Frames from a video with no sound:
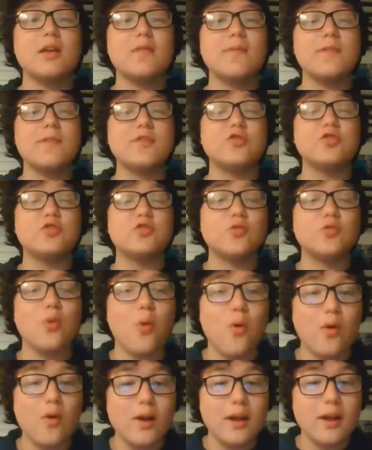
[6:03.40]
the
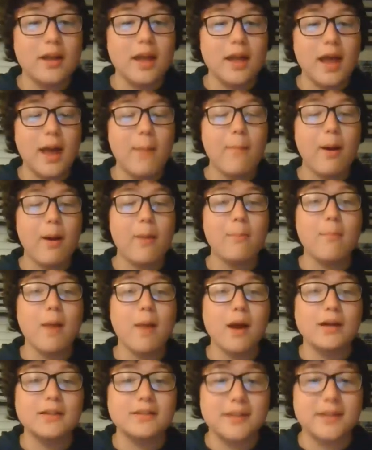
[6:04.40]
story about
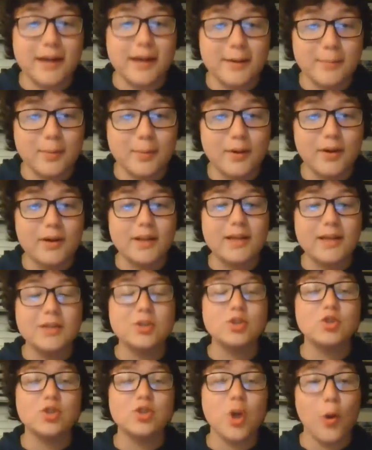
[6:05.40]
Mark Zuckerberg
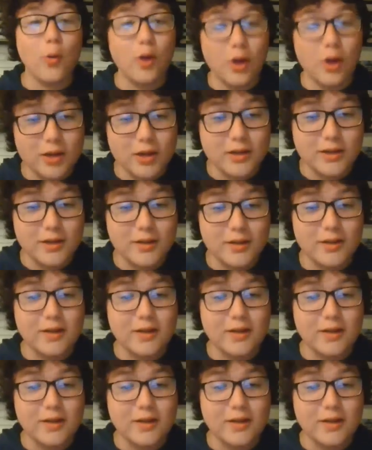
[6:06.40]
is so good.